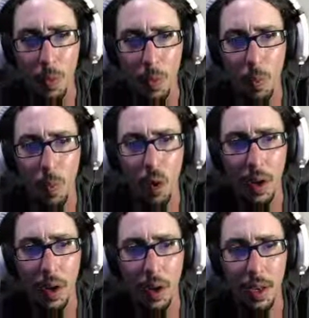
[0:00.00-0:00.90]

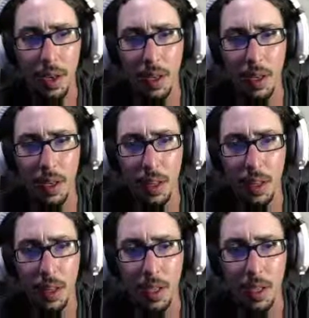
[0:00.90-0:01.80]
what
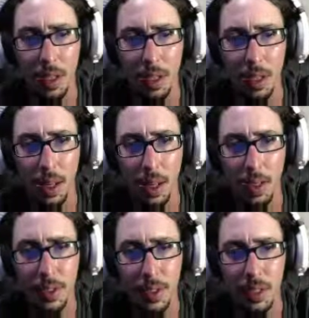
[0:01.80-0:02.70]
the
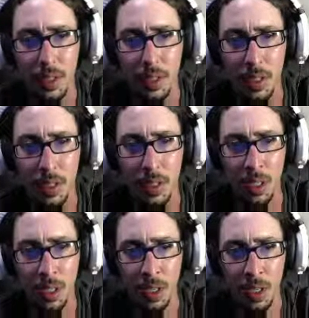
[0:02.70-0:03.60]
Legends,
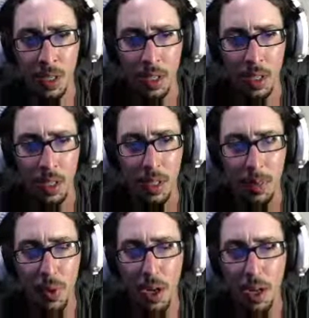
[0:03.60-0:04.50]
the
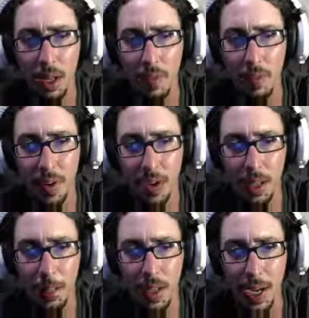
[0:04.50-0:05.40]
Brawlhalla
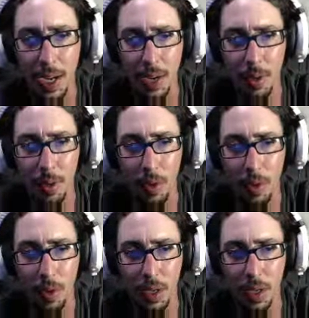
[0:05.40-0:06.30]
Valhalla pack, or
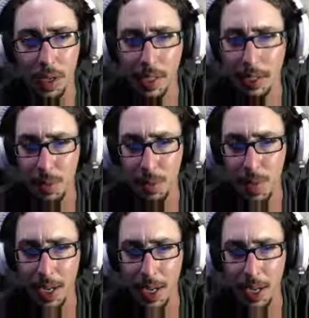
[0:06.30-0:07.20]
the collector's
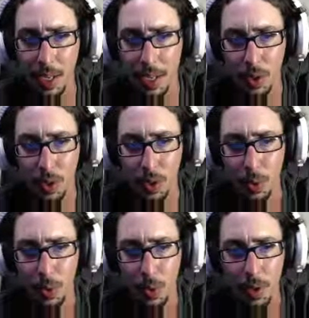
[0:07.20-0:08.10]
pack
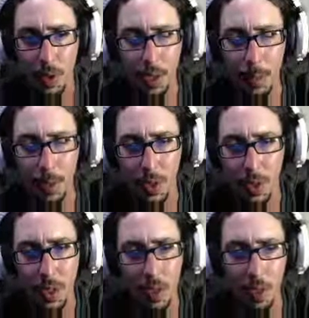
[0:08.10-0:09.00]
include. When you
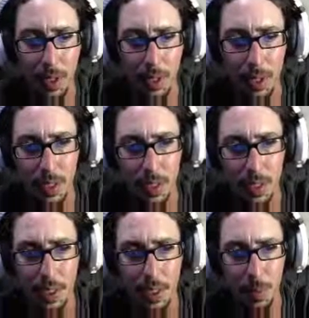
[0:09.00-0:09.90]
click on them, it doesn't
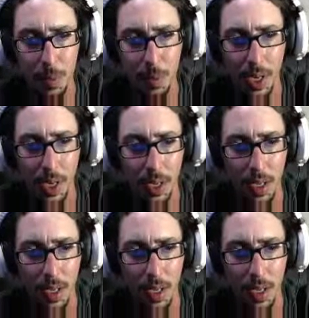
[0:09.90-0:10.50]
explain.